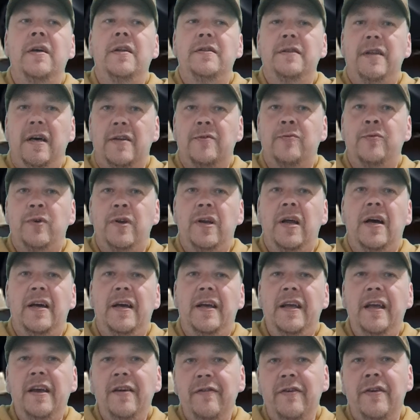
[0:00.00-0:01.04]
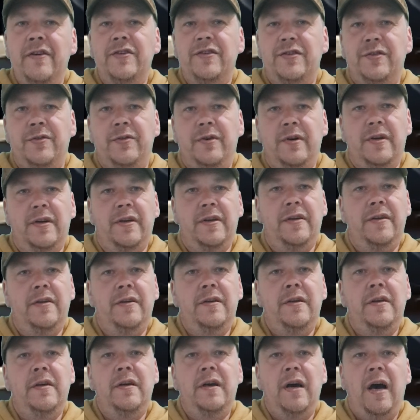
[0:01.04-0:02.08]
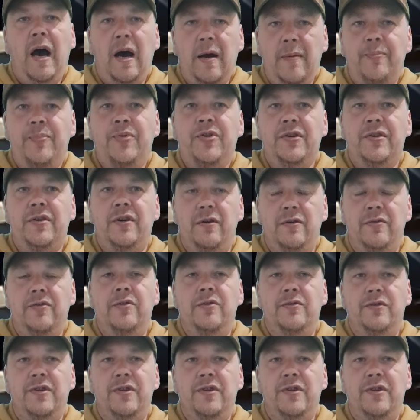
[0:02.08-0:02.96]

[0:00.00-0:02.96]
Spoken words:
that will eventually appear on your